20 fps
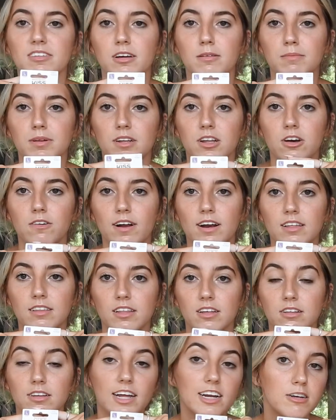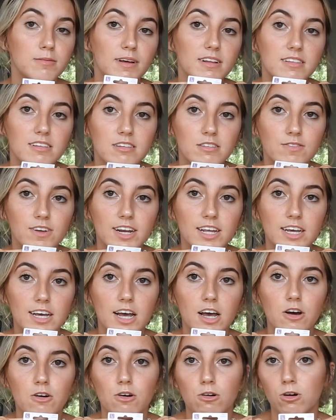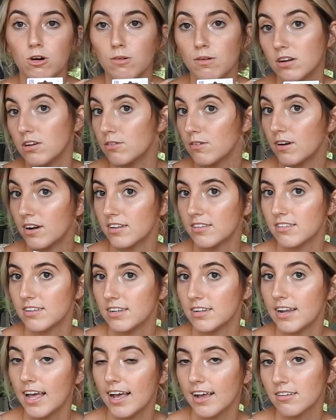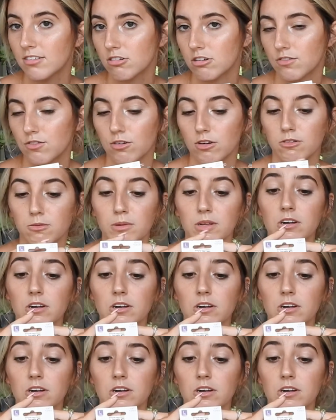down below anything you liked about this video or what you want to see next, or if you want me